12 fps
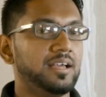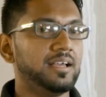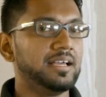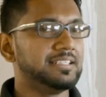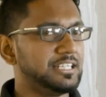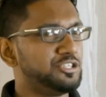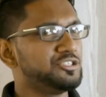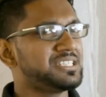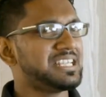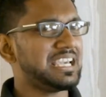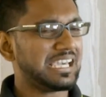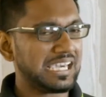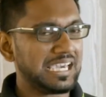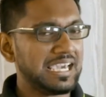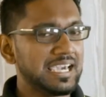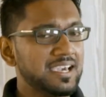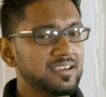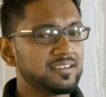Did you say
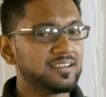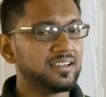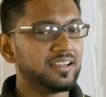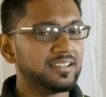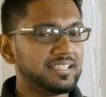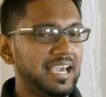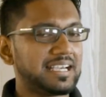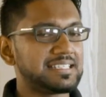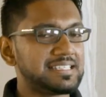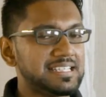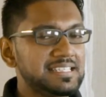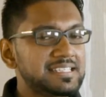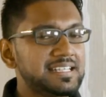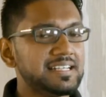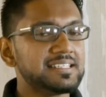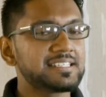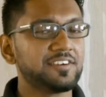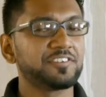A, the
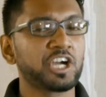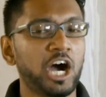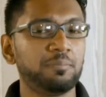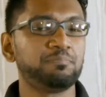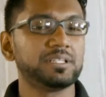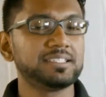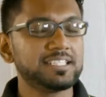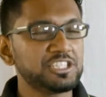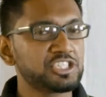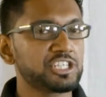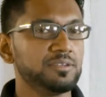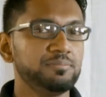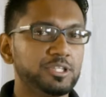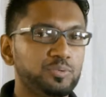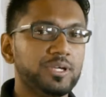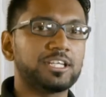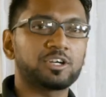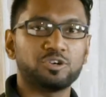existence of competition
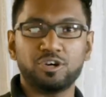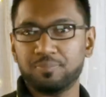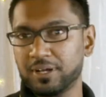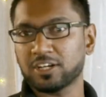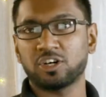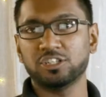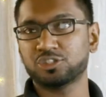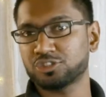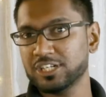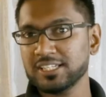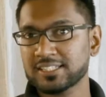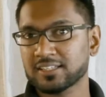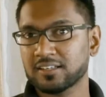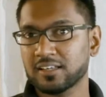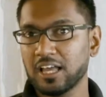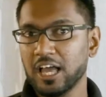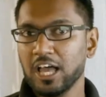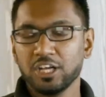between Caribbean countries?
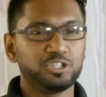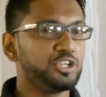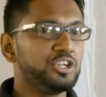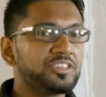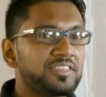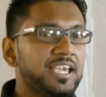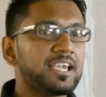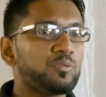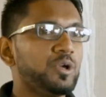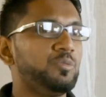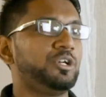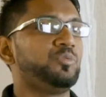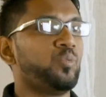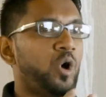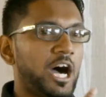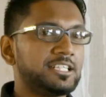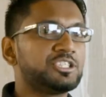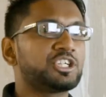Do you think we would
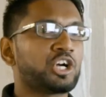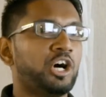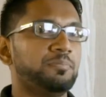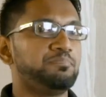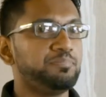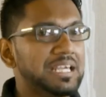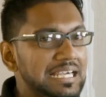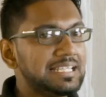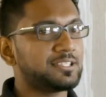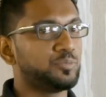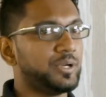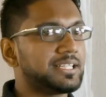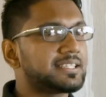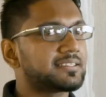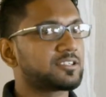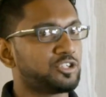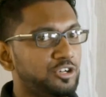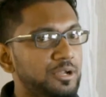want to compete with
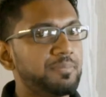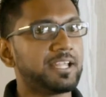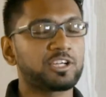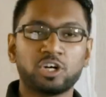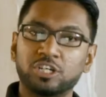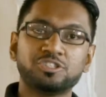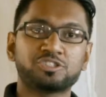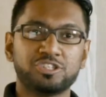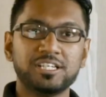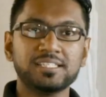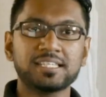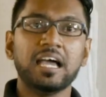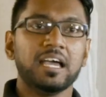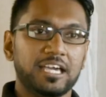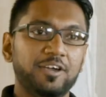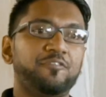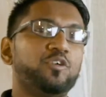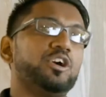Caribbean countries
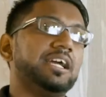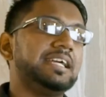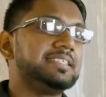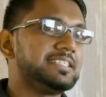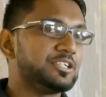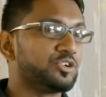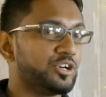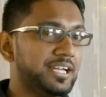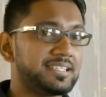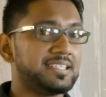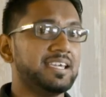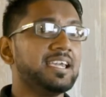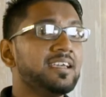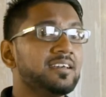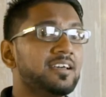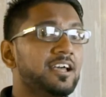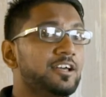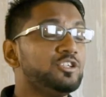if we're integrating?
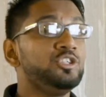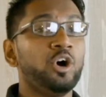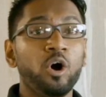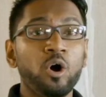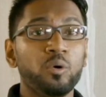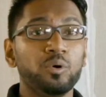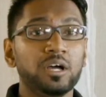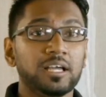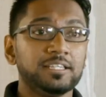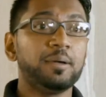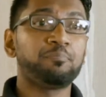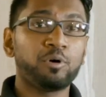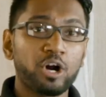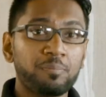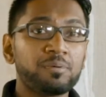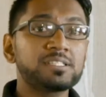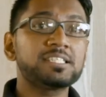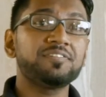No, the
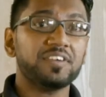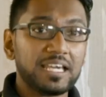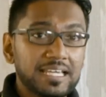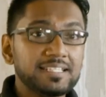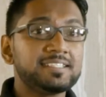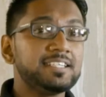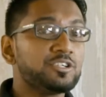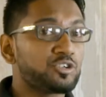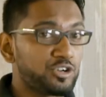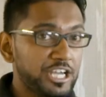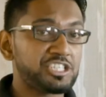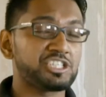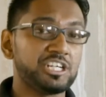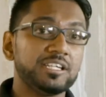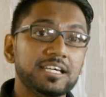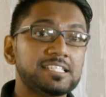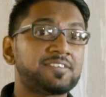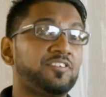purpose of integration
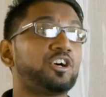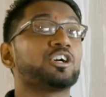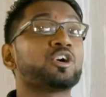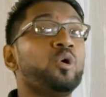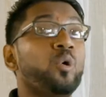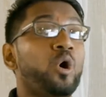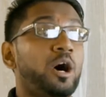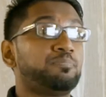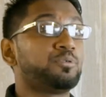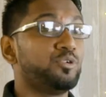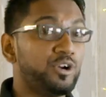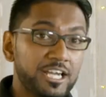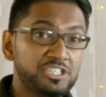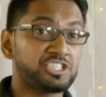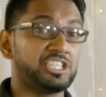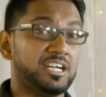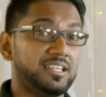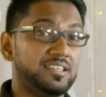is for
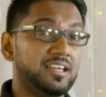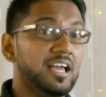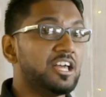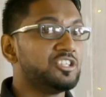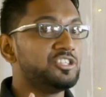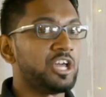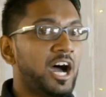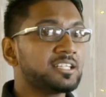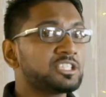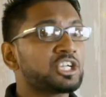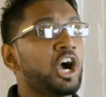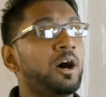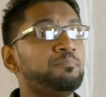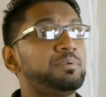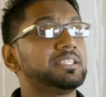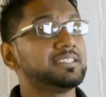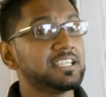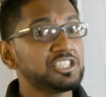cooperation, not
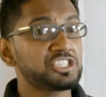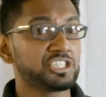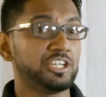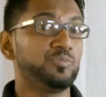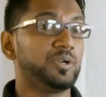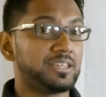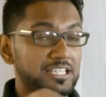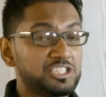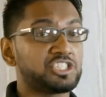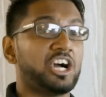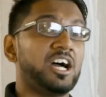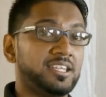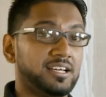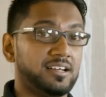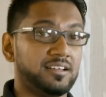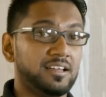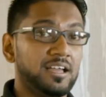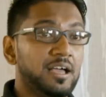competition with each other,
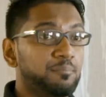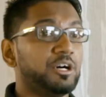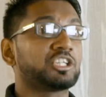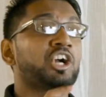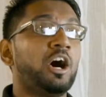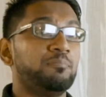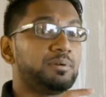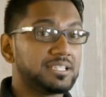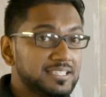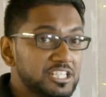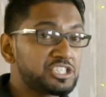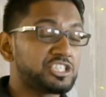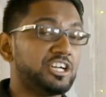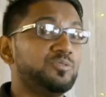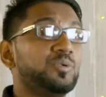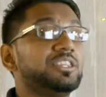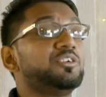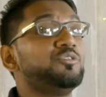but competition
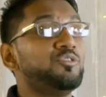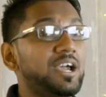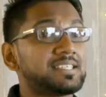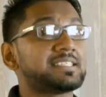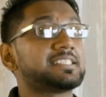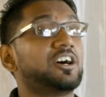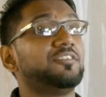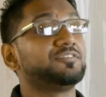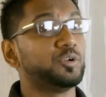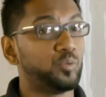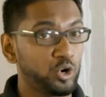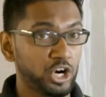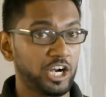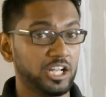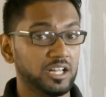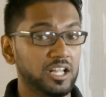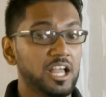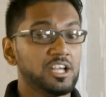with the rest of the world.
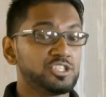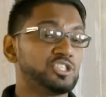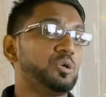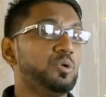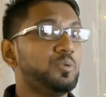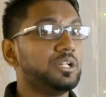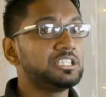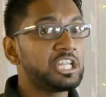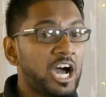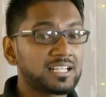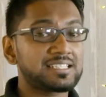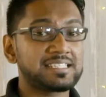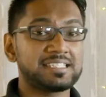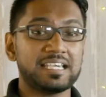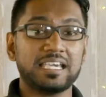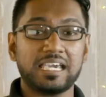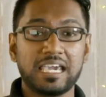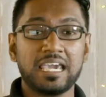So we will not
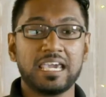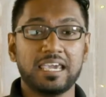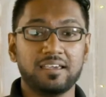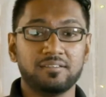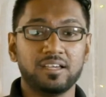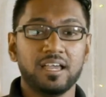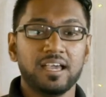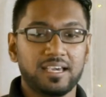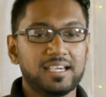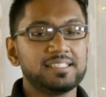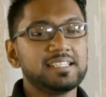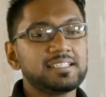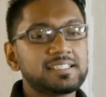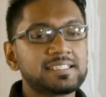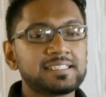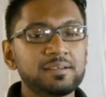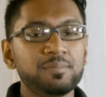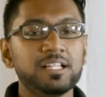say A. Is it
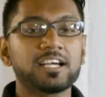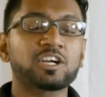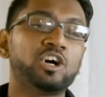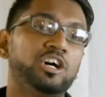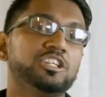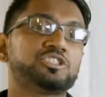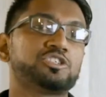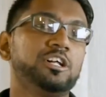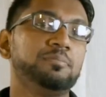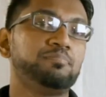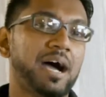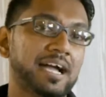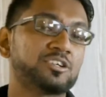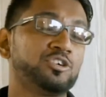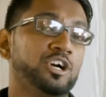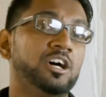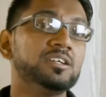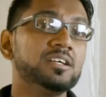similar cultural
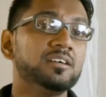background?